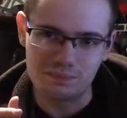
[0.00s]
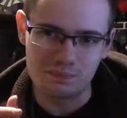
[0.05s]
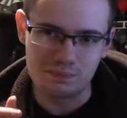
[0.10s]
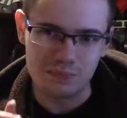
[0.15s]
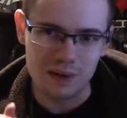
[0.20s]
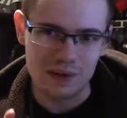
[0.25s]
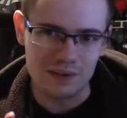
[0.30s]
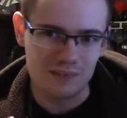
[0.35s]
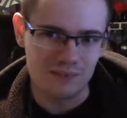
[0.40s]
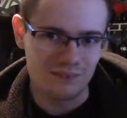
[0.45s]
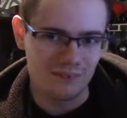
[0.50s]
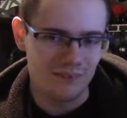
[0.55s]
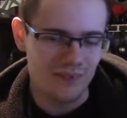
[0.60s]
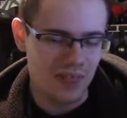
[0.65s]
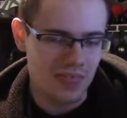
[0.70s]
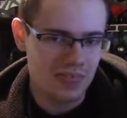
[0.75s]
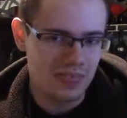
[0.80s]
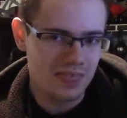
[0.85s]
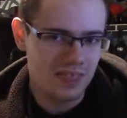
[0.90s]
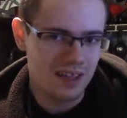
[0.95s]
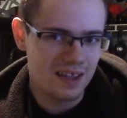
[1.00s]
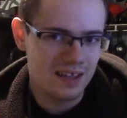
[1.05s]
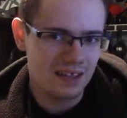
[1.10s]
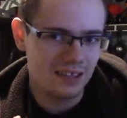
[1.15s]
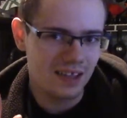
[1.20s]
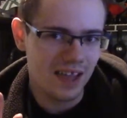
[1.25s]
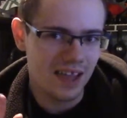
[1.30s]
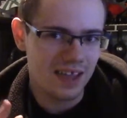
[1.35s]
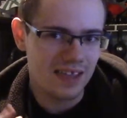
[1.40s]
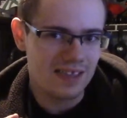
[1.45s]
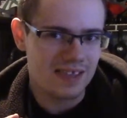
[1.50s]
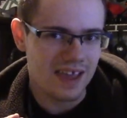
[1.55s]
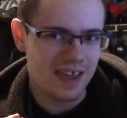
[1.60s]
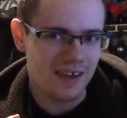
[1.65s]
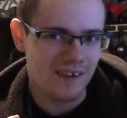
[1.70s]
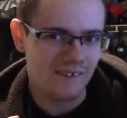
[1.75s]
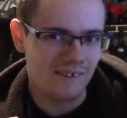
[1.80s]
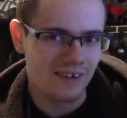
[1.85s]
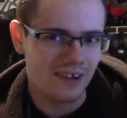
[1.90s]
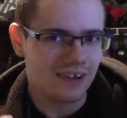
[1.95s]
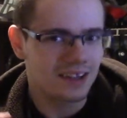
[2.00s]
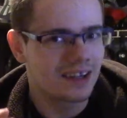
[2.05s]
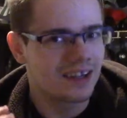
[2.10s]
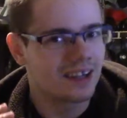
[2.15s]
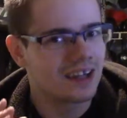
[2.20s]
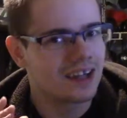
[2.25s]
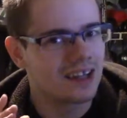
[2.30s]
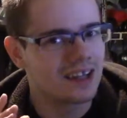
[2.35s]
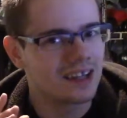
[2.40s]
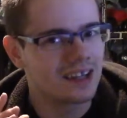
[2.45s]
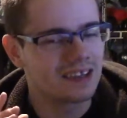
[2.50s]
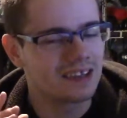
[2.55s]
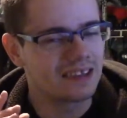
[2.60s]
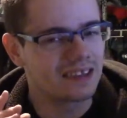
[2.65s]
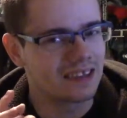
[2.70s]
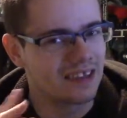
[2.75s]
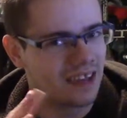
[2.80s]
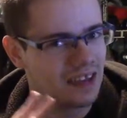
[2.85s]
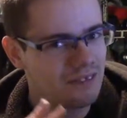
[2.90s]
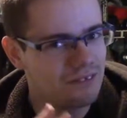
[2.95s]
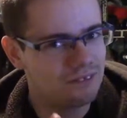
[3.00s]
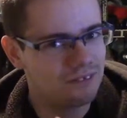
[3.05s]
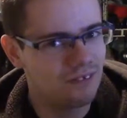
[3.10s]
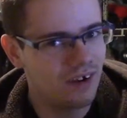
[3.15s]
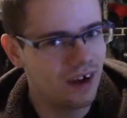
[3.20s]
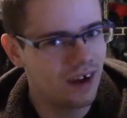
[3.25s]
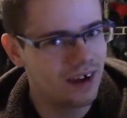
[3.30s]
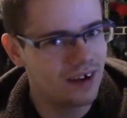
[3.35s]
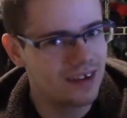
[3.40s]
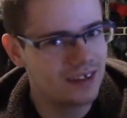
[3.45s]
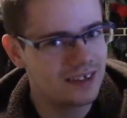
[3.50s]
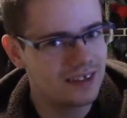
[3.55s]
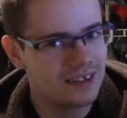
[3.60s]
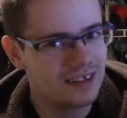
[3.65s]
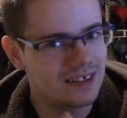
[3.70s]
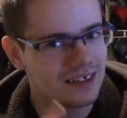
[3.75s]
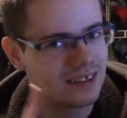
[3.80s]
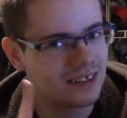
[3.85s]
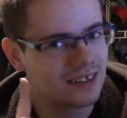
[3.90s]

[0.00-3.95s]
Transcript: But when they land there, they find